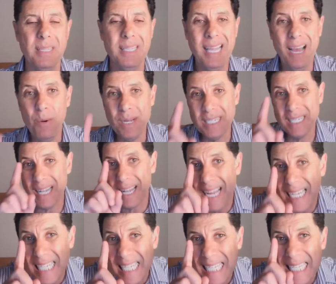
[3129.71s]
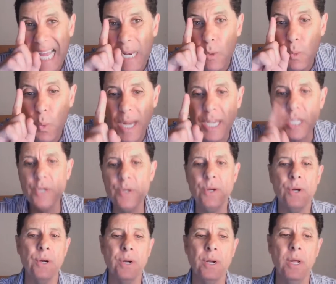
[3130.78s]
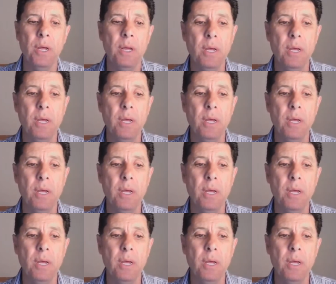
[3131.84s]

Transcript: that was less than 1 year